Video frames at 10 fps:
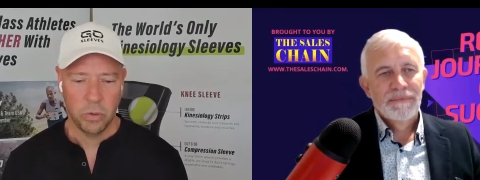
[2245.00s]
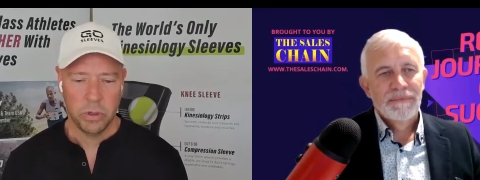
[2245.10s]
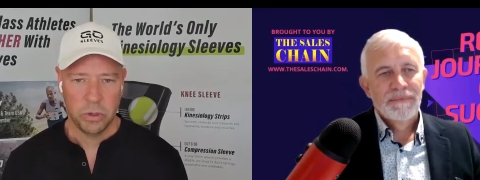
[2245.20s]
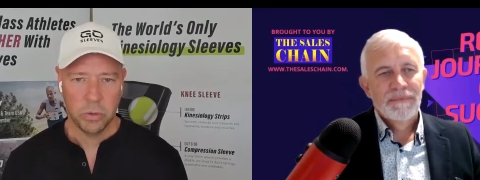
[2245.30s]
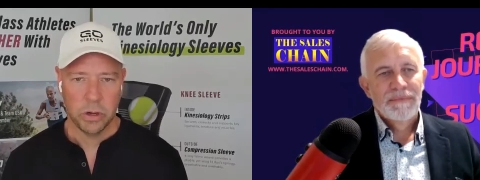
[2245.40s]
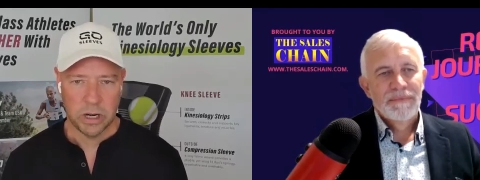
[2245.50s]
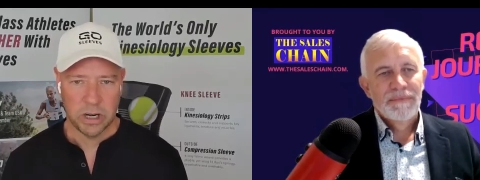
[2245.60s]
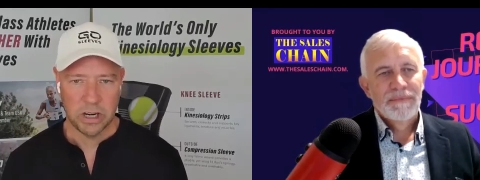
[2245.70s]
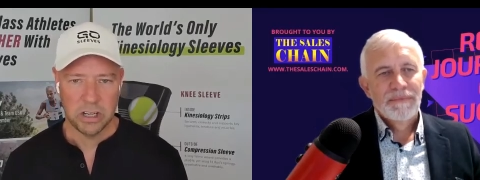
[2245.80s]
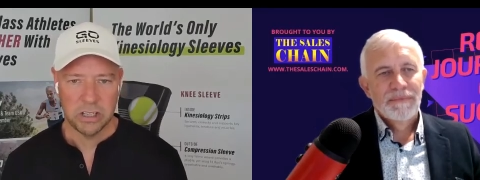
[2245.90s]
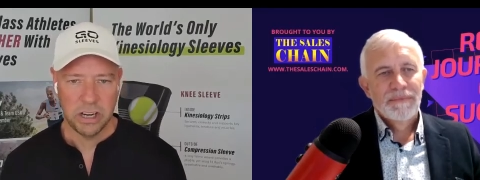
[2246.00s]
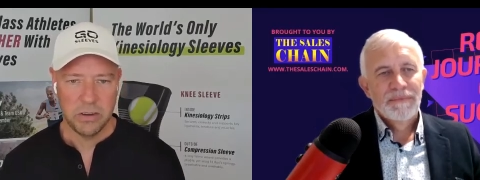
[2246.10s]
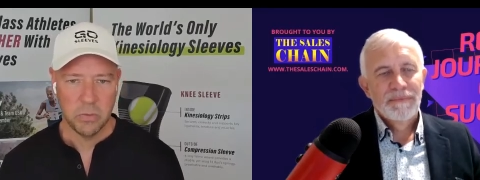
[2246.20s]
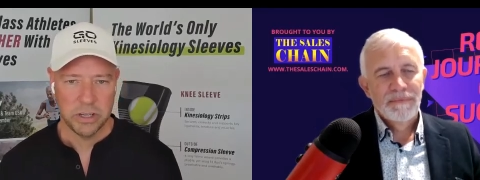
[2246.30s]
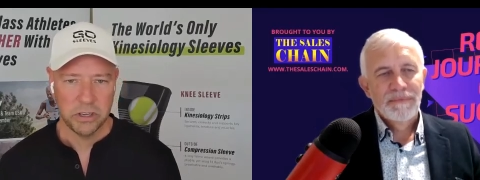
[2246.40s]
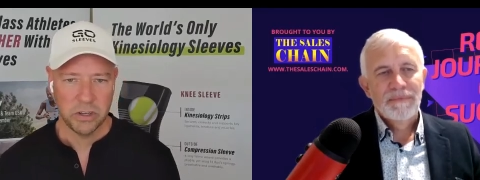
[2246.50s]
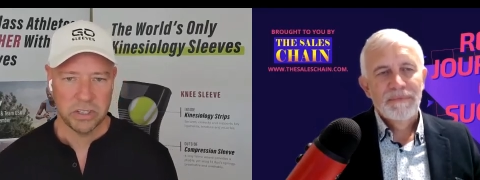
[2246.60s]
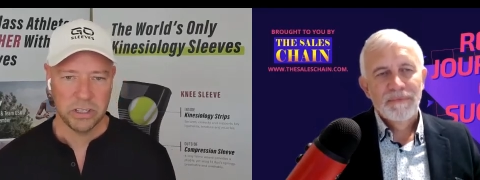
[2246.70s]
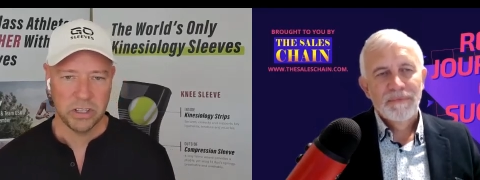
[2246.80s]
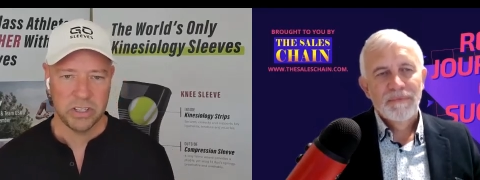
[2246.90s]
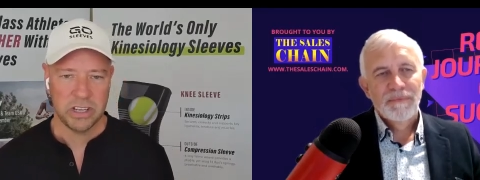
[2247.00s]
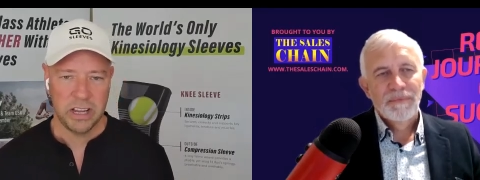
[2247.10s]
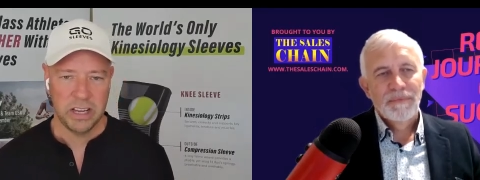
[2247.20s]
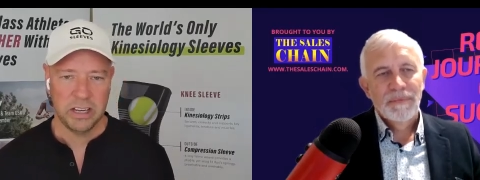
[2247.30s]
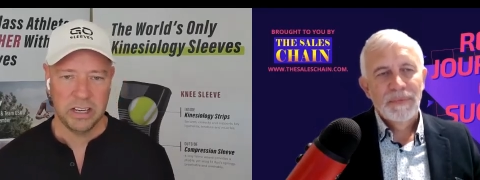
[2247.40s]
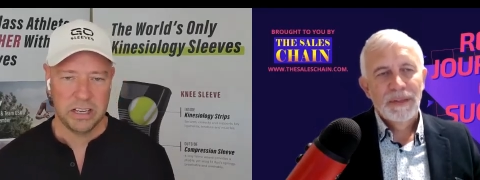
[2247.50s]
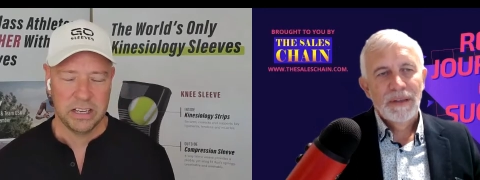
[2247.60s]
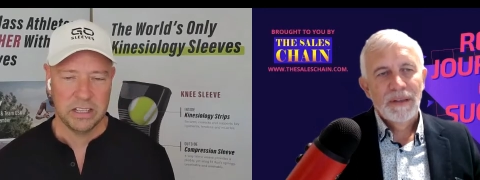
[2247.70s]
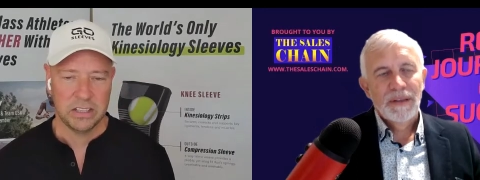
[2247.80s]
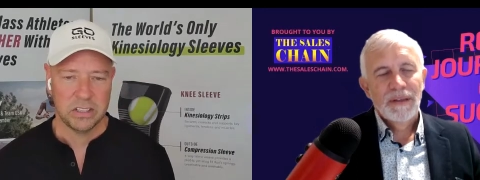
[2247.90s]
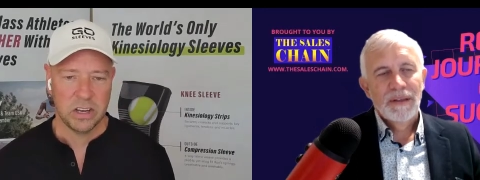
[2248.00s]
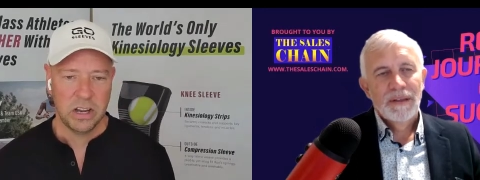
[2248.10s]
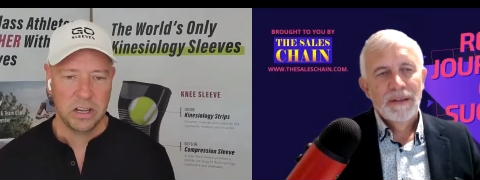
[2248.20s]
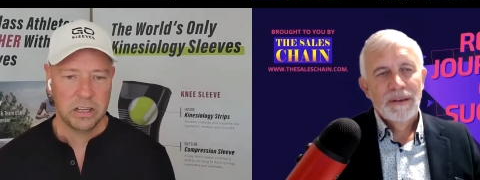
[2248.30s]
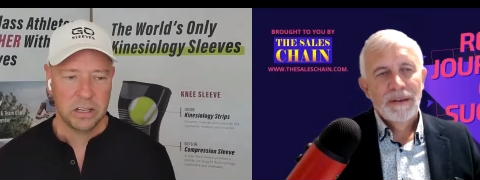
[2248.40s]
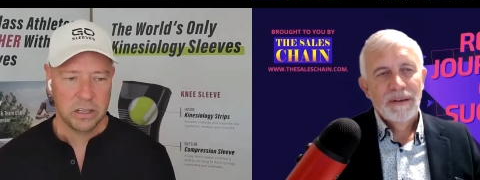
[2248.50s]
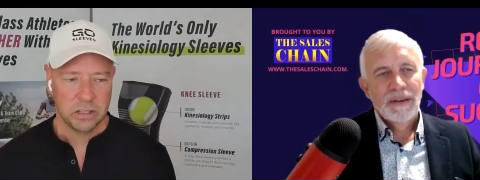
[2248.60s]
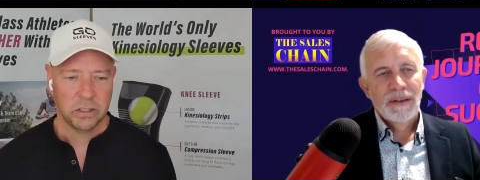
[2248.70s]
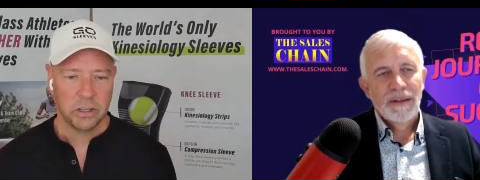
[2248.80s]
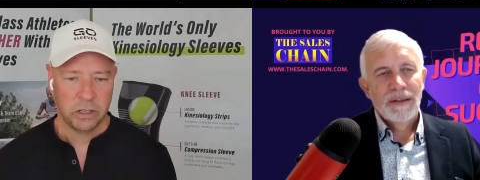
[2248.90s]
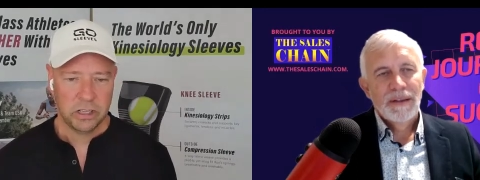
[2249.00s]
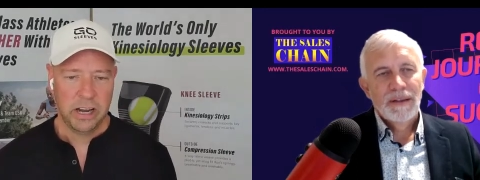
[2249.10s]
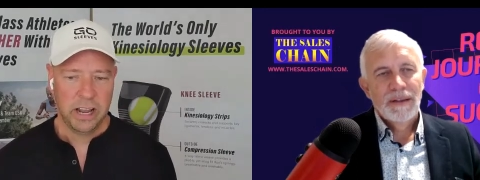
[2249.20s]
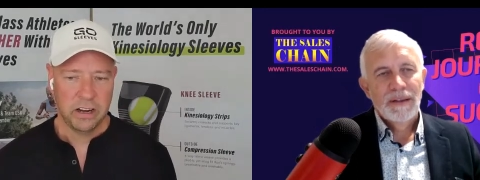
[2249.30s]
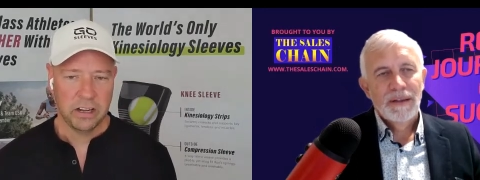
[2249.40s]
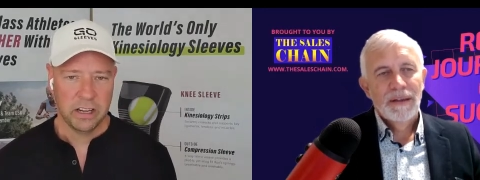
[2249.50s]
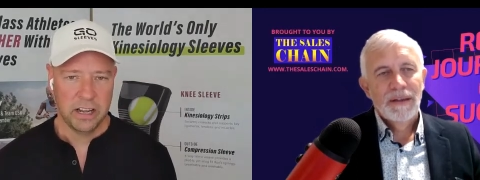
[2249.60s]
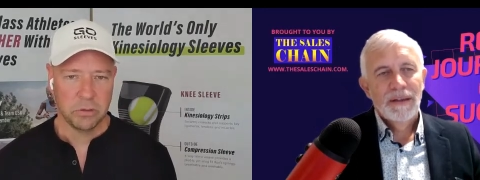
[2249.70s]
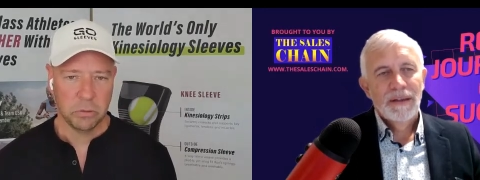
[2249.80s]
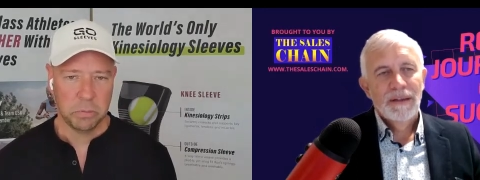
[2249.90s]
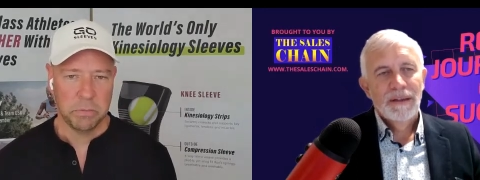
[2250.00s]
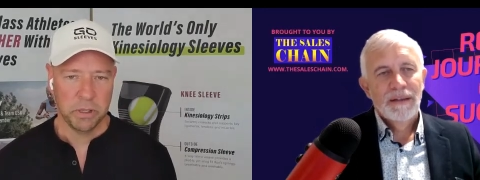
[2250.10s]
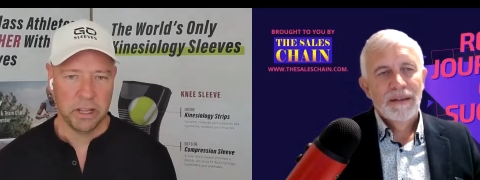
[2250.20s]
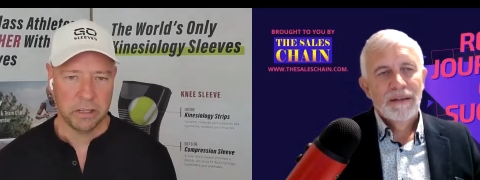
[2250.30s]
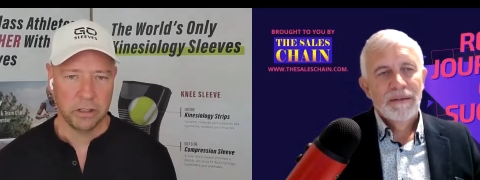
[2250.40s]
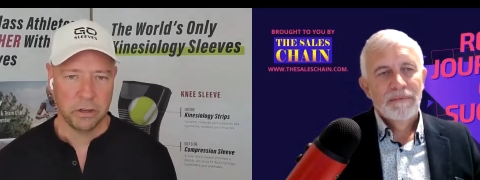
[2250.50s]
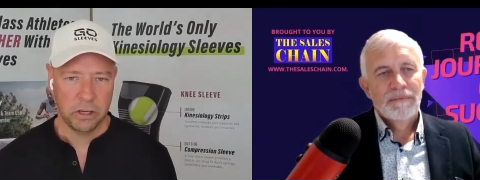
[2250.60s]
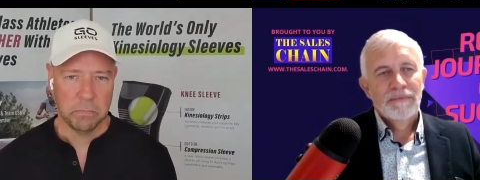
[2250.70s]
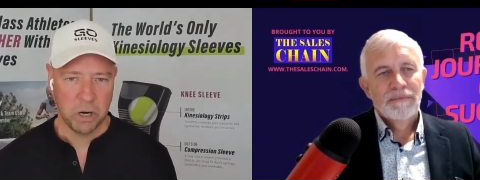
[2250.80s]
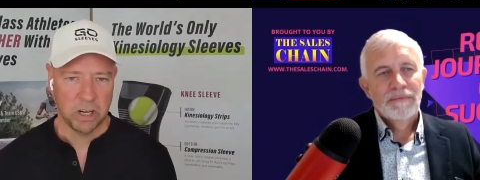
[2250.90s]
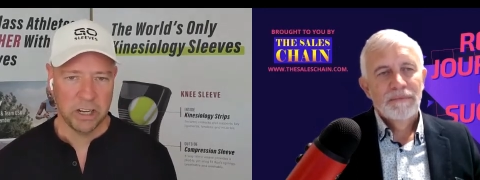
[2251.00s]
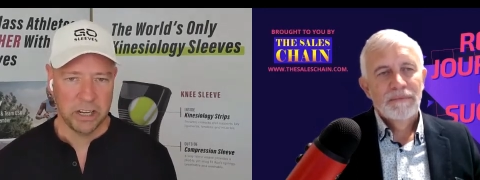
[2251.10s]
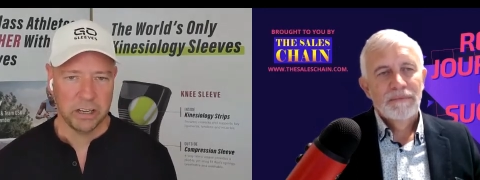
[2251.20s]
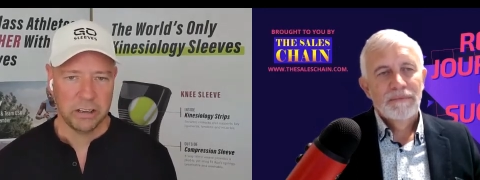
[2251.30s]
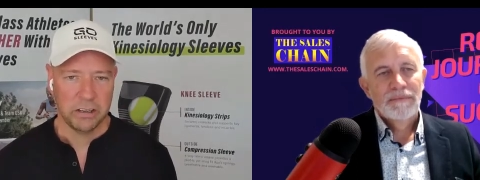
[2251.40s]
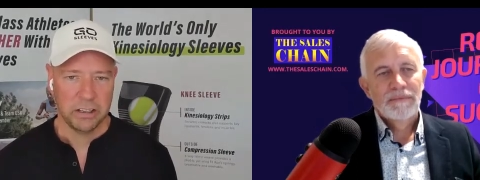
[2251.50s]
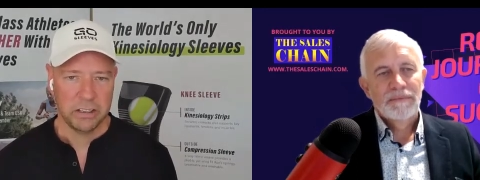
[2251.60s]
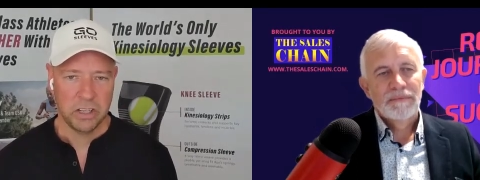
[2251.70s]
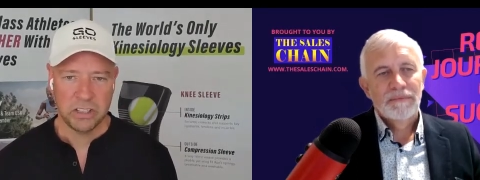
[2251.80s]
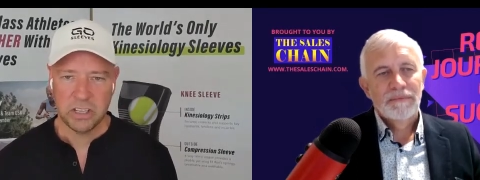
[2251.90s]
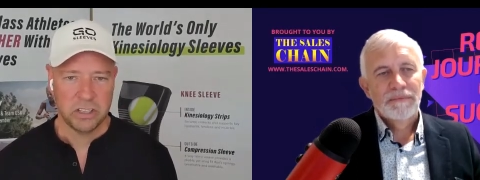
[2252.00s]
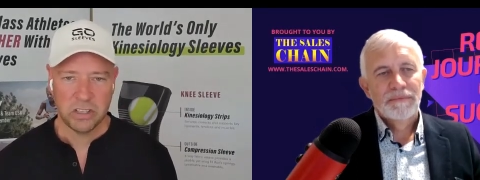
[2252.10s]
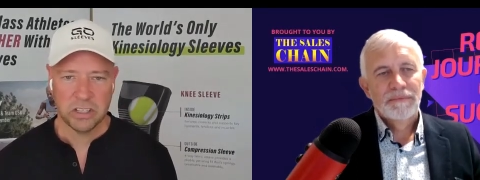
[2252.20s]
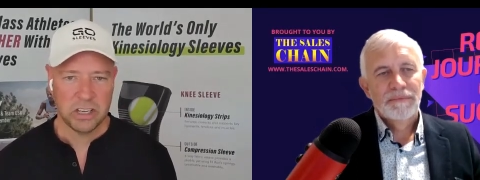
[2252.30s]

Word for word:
Speaker 1: who you are mm. and hmm. what your skill set is, learn how to connect with people. Like learn marketing, just at,